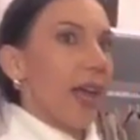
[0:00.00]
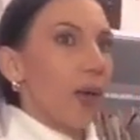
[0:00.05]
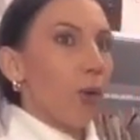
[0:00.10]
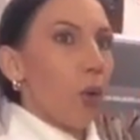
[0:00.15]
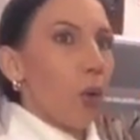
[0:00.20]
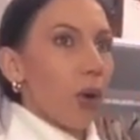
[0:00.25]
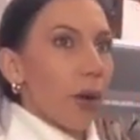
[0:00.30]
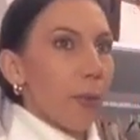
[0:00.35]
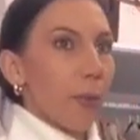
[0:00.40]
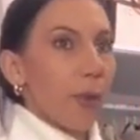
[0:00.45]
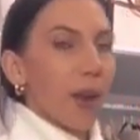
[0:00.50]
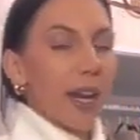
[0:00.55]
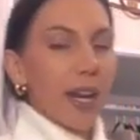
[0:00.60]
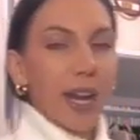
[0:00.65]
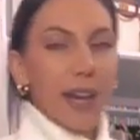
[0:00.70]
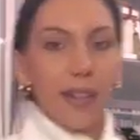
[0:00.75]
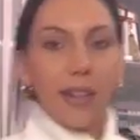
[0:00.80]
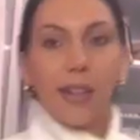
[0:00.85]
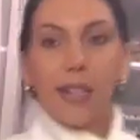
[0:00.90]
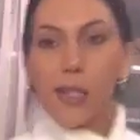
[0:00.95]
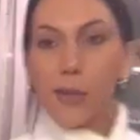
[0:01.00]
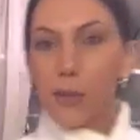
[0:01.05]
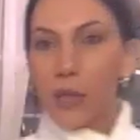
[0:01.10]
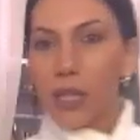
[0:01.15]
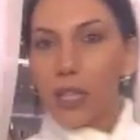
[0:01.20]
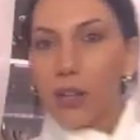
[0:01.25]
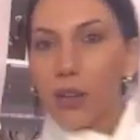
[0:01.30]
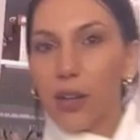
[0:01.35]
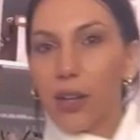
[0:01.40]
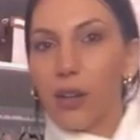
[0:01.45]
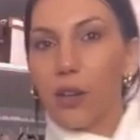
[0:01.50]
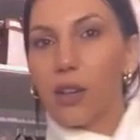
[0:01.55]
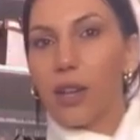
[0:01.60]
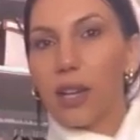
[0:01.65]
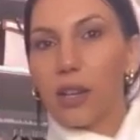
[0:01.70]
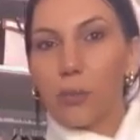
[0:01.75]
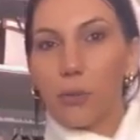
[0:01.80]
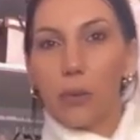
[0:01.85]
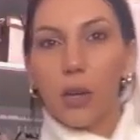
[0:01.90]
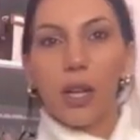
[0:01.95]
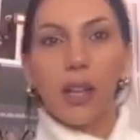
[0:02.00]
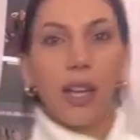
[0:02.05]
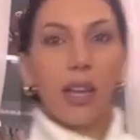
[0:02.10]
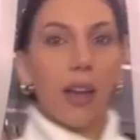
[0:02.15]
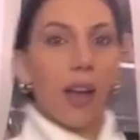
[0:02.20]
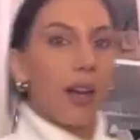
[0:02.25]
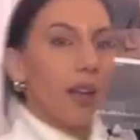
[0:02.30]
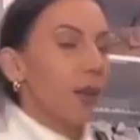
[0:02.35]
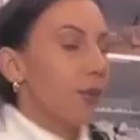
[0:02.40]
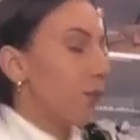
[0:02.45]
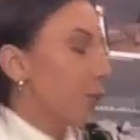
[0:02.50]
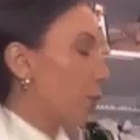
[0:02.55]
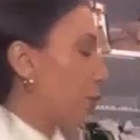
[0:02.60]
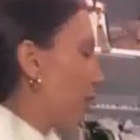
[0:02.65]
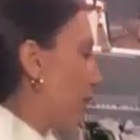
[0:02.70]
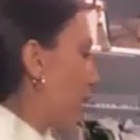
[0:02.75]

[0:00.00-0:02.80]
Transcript: incorporating this material really kind of